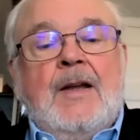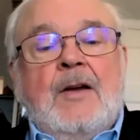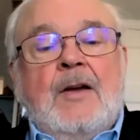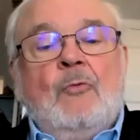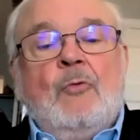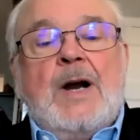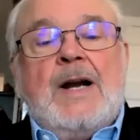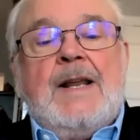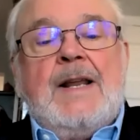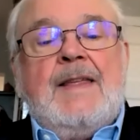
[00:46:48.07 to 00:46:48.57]

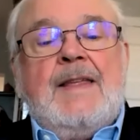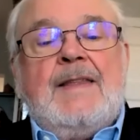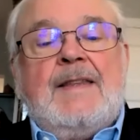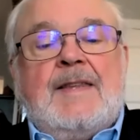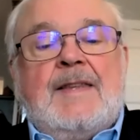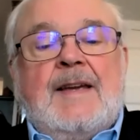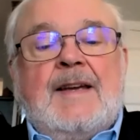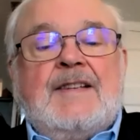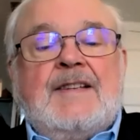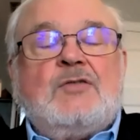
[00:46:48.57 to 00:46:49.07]
One of the
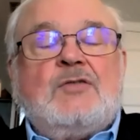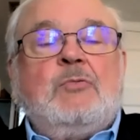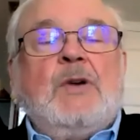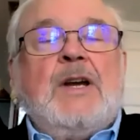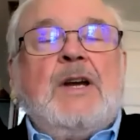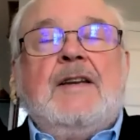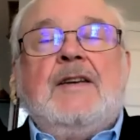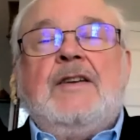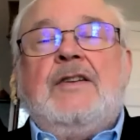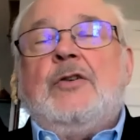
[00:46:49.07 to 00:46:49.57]
things
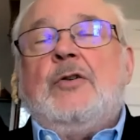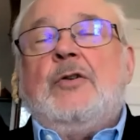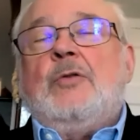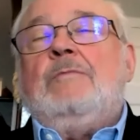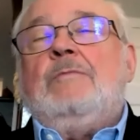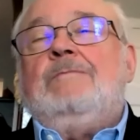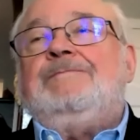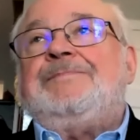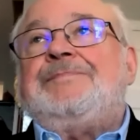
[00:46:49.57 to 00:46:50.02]
we can do